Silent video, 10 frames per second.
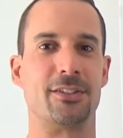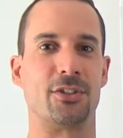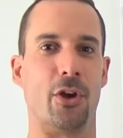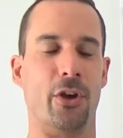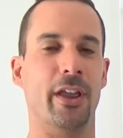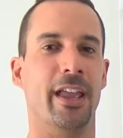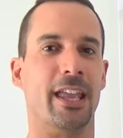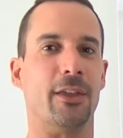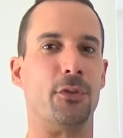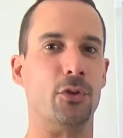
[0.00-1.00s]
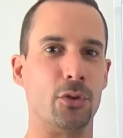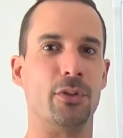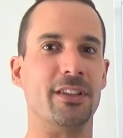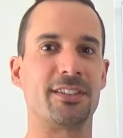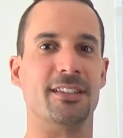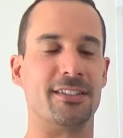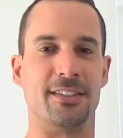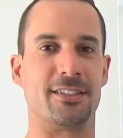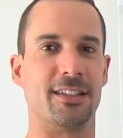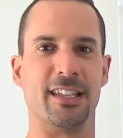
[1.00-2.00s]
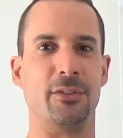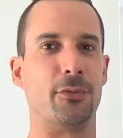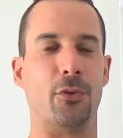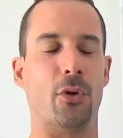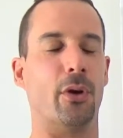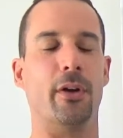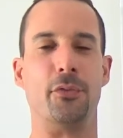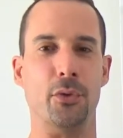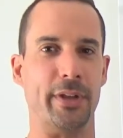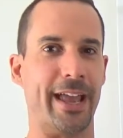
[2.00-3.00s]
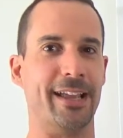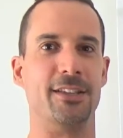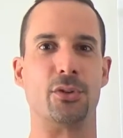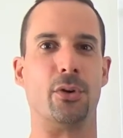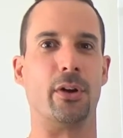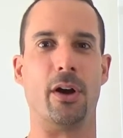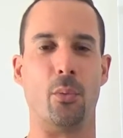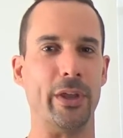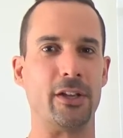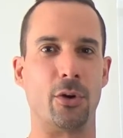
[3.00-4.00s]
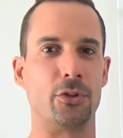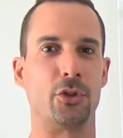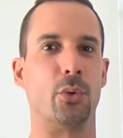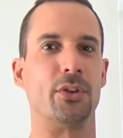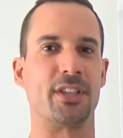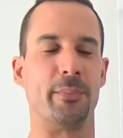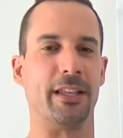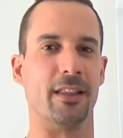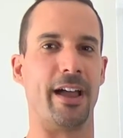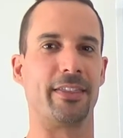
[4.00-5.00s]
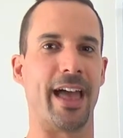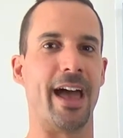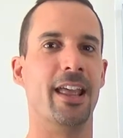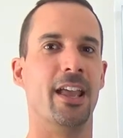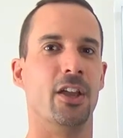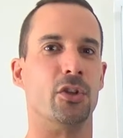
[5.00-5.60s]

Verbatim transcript: So, if you do this consistently for a few days or a week or two or something like that,